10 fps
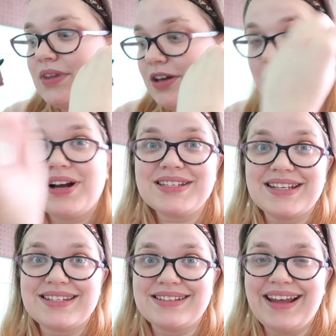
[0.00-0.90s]
a
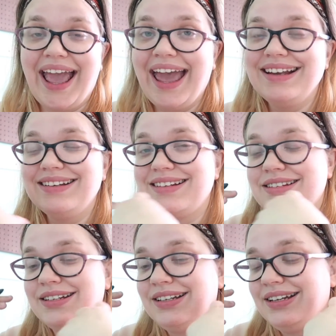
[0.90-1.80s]
process,
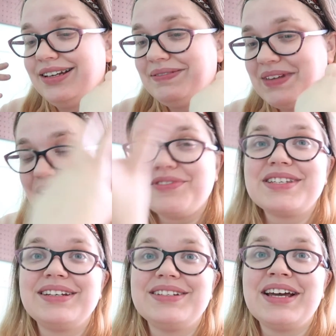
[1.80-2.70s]
and every
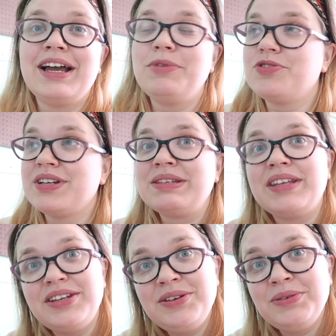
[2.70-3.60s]
single time you try
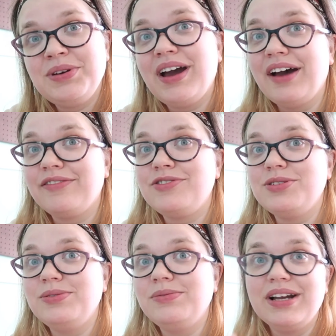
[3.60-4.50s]
something new, you have
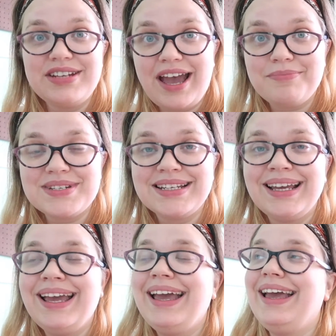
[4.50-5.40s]
to adapt.
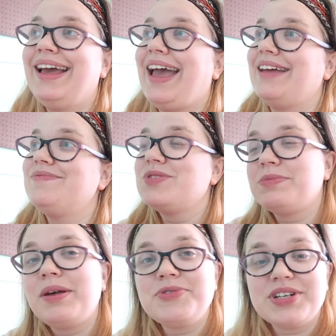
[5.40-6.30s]
And
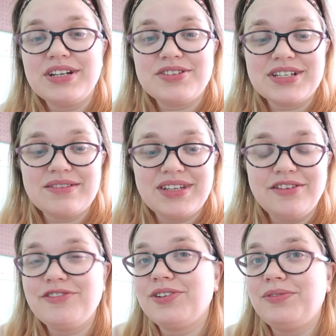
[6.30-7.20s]
sometimes you're gonna try
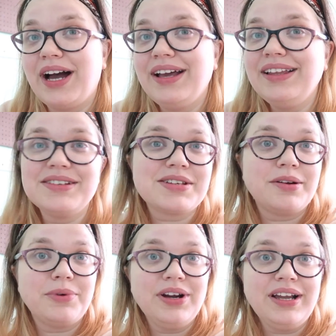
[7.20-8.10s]
something for a while and it's
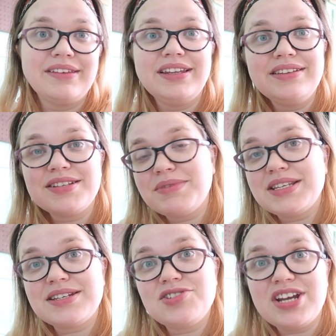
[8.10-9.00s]
gonna work, and then
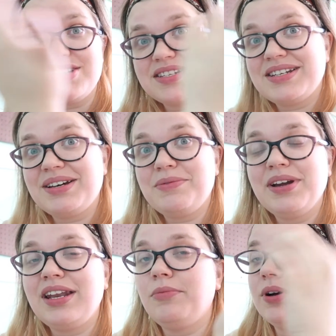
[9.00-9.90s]
something's gonna change, it's not gonna
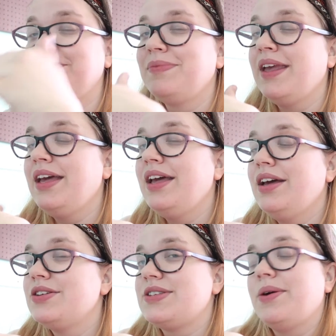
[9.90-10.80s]
work anymore.
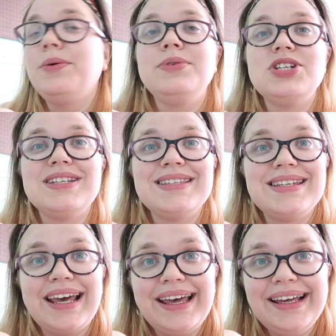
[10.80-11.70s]
So just,
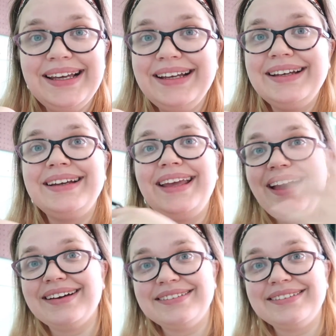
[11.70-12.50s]
yeah,